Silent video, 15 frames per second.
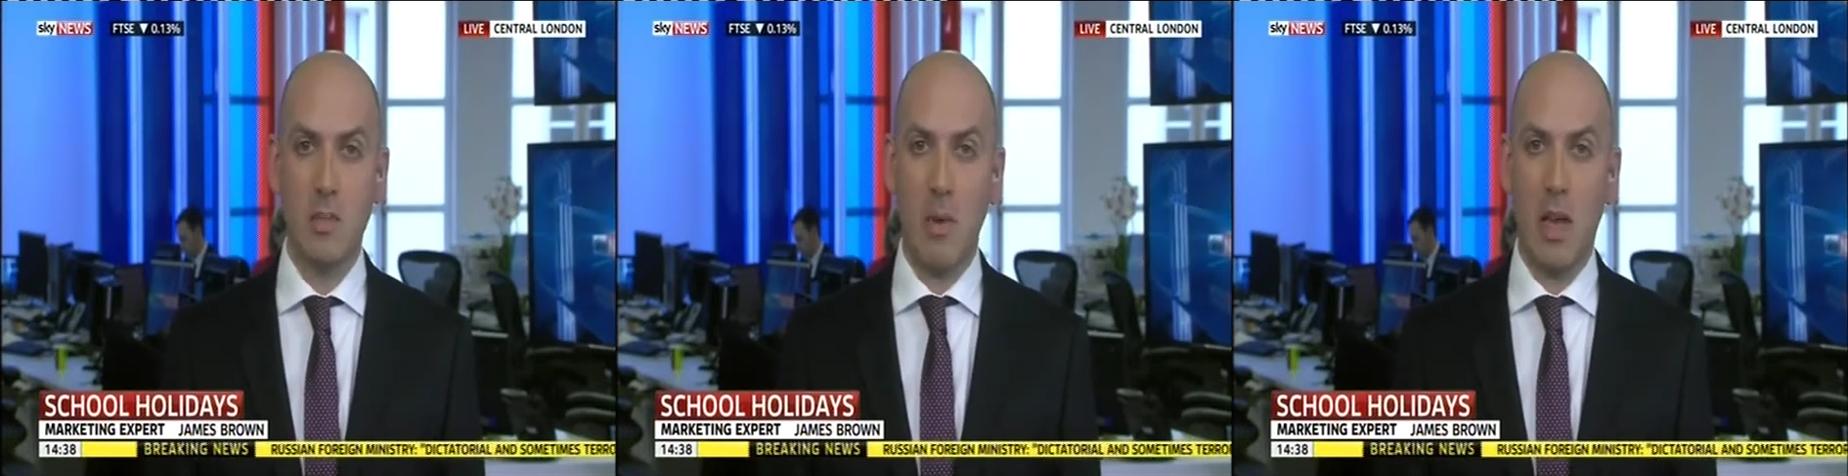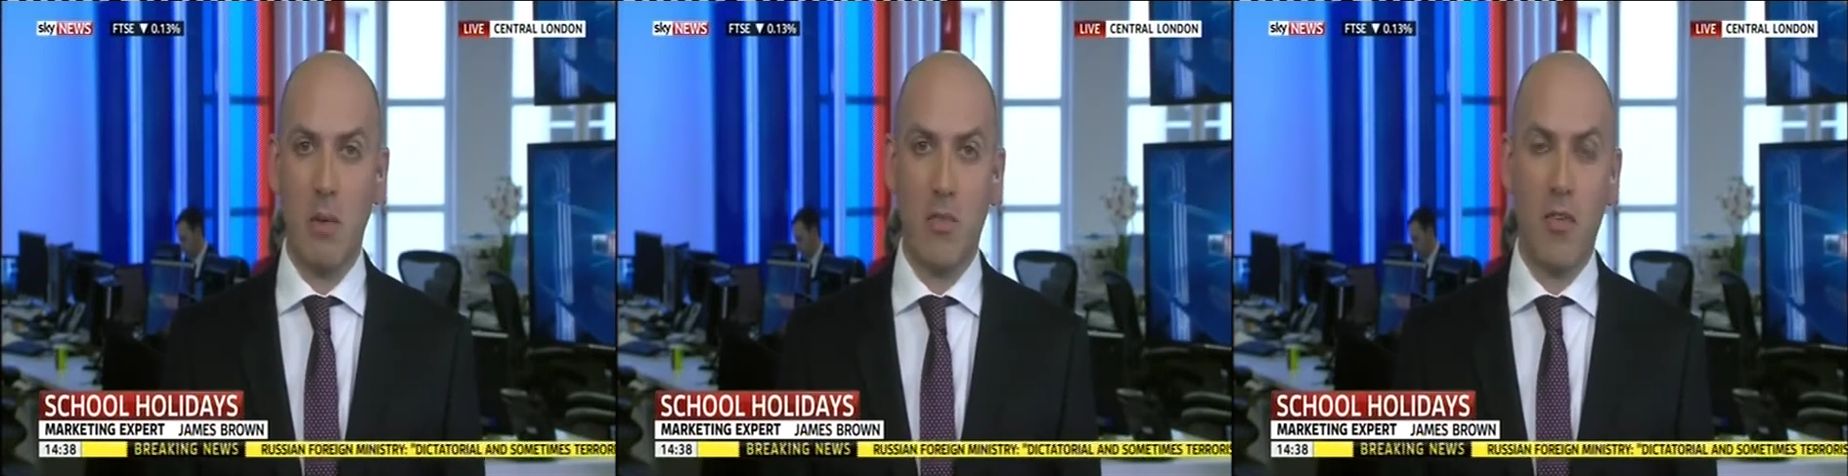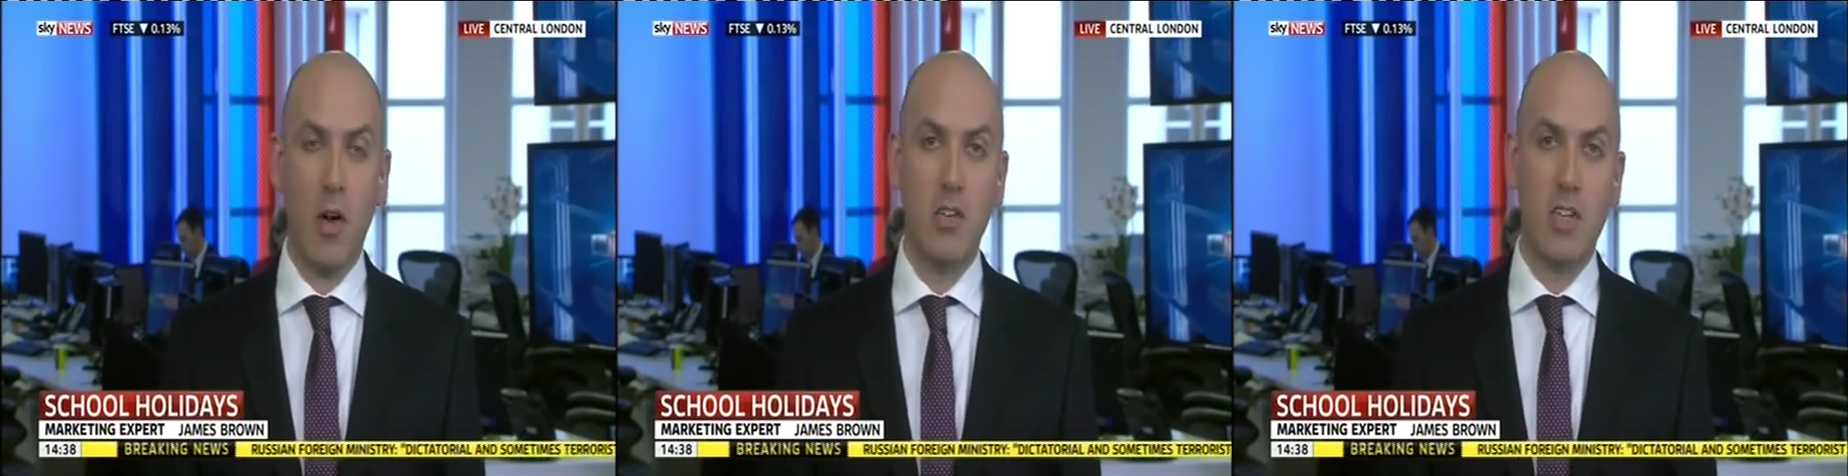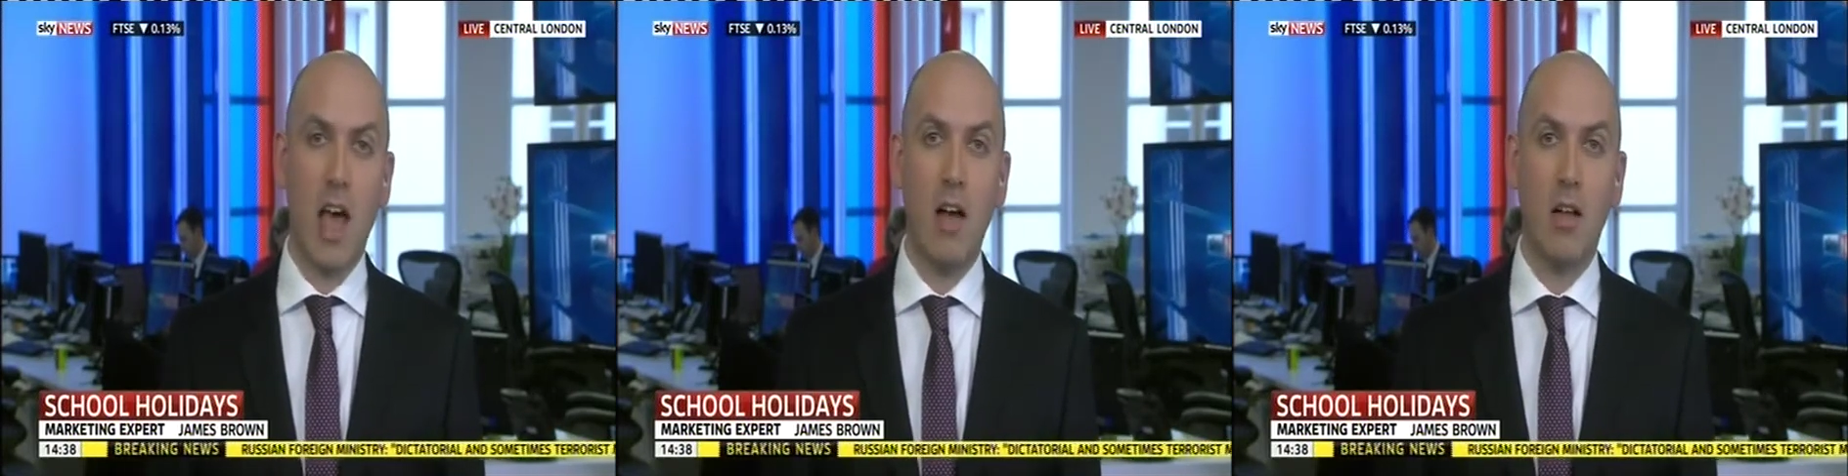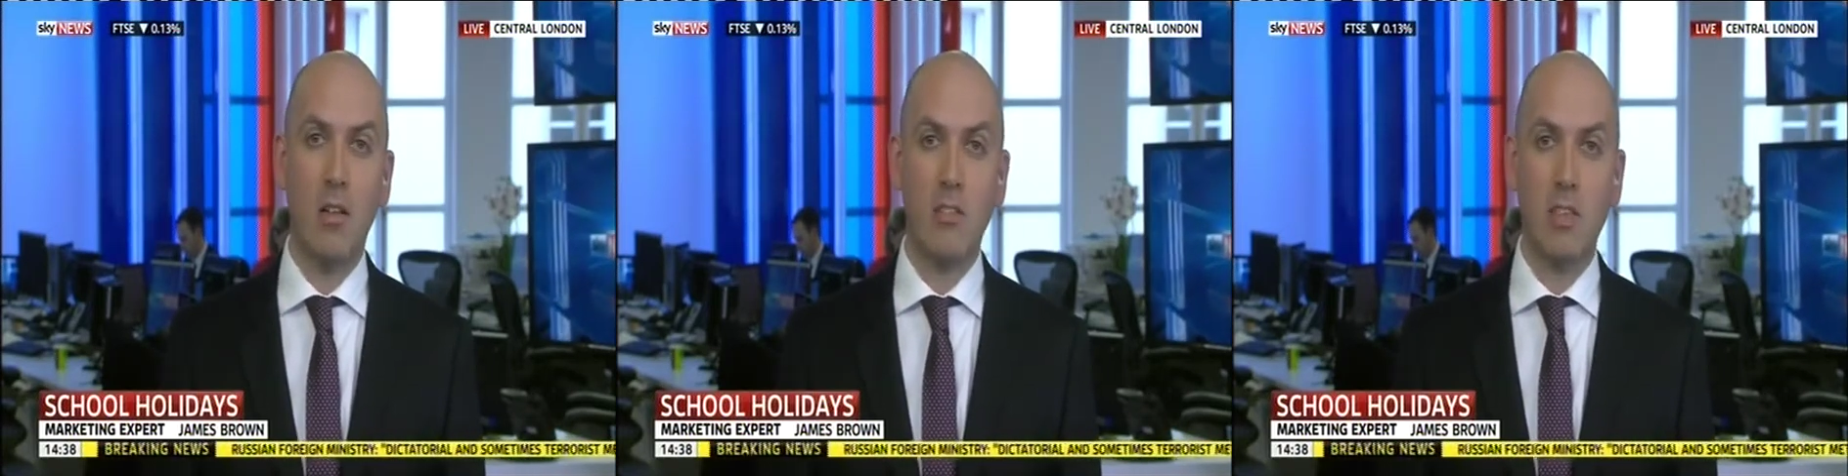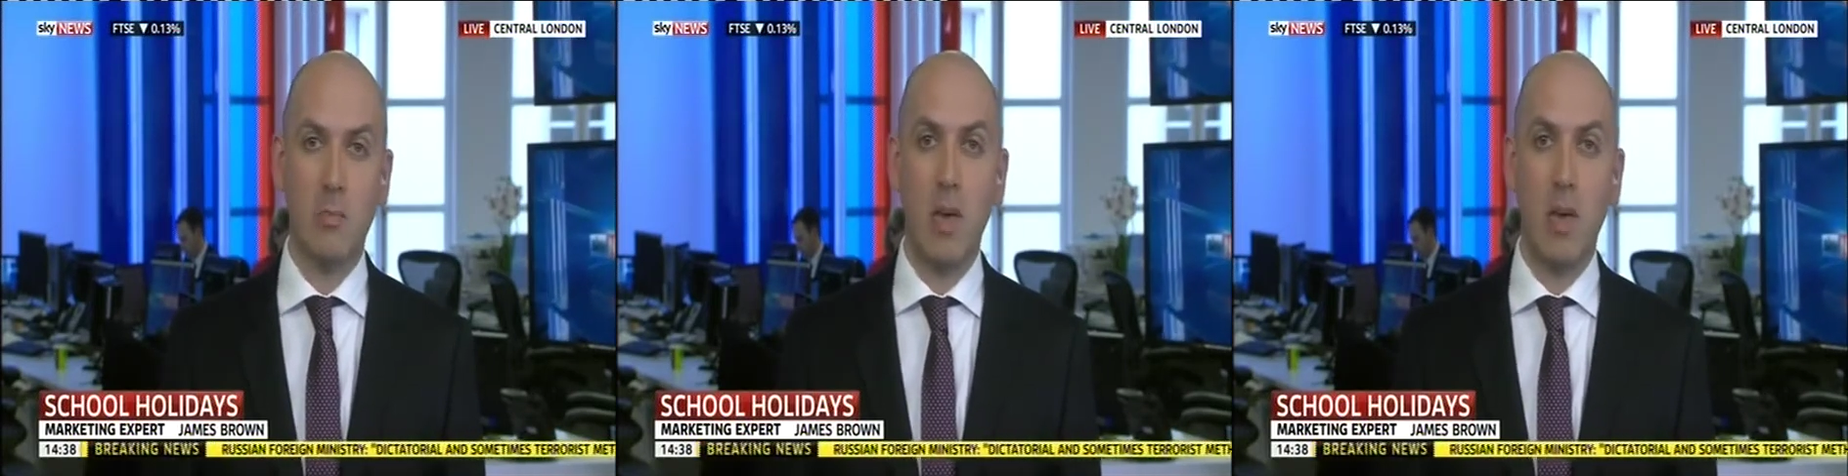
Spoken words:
It's made up of hotels,